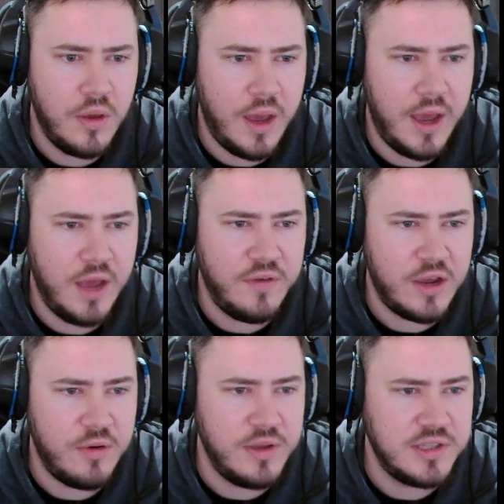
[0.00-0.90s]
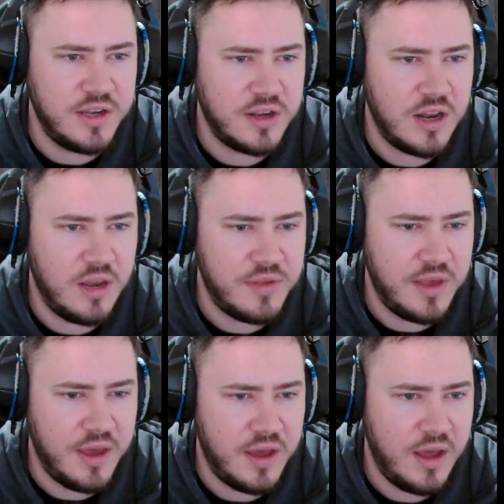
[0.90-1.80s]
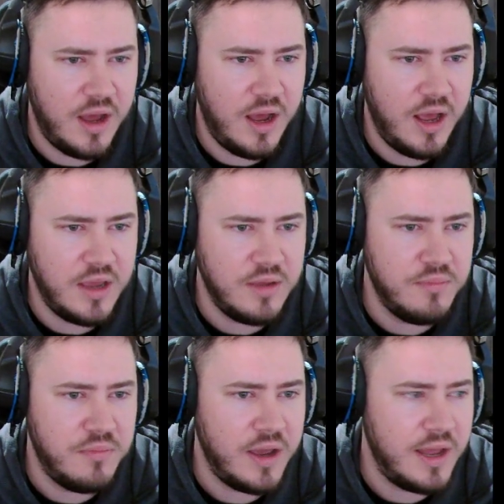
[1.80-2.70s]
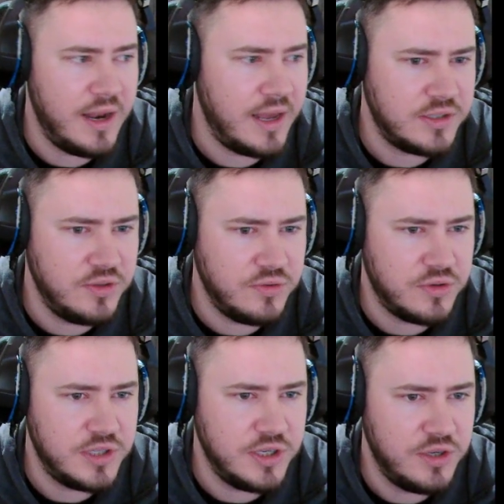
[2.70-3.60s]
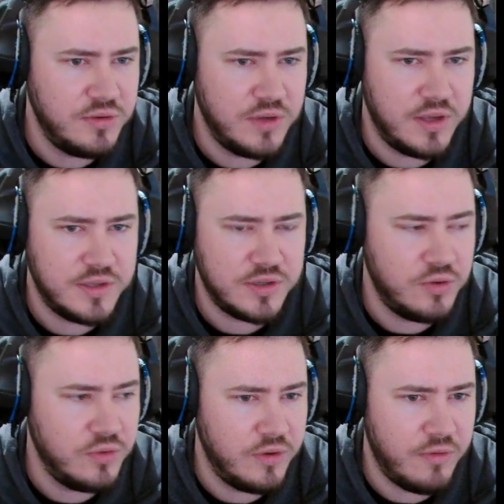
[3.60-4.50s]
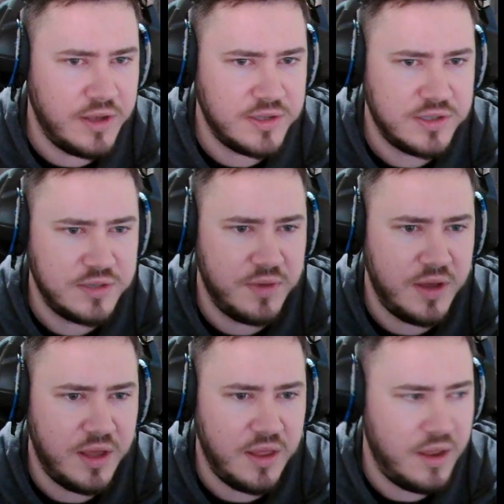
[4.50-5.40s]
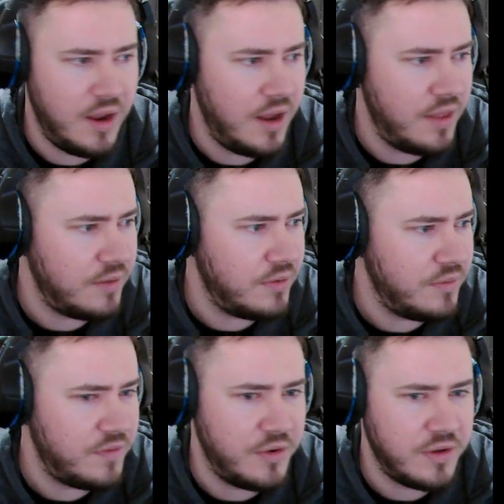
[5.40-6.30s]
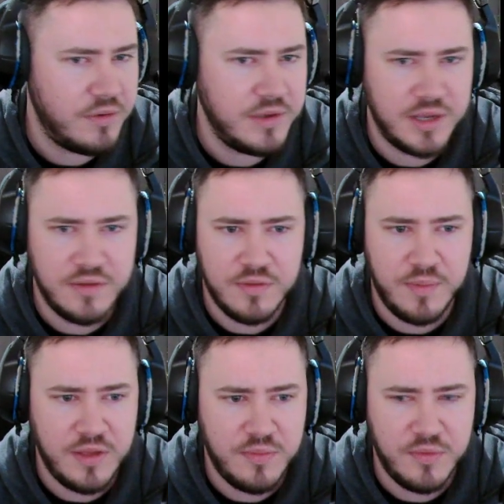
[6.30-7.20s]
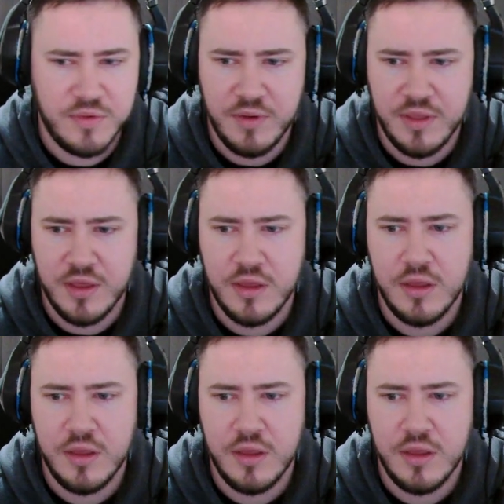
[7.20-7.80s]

If I had Queen 10 of clubs here, I might elect to continue as a call and raise, but I think we're folding Queen 10 of spades multi-way there.